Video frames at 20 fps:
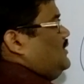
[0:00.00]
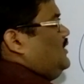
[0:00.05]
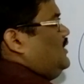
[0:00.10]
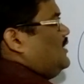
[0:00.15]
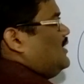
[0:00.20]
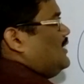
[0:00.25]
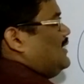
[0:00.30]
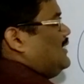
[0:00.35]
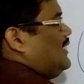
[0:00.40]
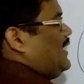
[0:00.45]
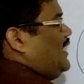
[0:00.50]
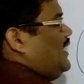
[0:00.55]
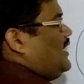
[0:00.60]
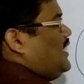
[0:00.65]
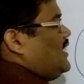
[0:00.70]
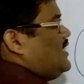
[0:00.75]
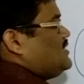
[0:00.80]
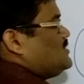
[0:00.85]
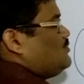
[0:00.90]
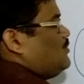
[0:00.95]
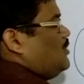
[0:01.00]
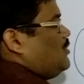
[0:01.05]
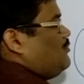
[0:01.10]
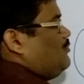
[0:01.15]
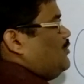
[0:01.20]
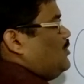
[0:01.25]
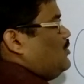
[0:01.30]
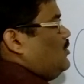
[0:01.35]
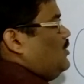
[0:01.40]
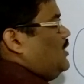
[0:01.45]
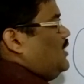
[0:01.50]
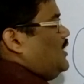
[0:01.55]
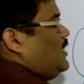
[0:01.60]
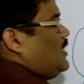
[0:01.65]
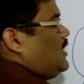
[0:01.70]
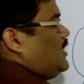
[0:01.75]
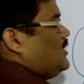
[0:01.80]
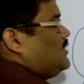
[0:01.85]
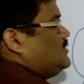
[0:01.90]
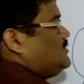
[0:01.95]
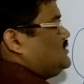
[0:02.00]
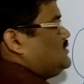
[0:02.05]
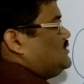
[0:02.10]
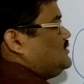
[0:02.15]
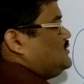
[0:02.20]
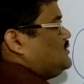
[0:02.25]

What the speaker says: Here ligands, what we call drugs.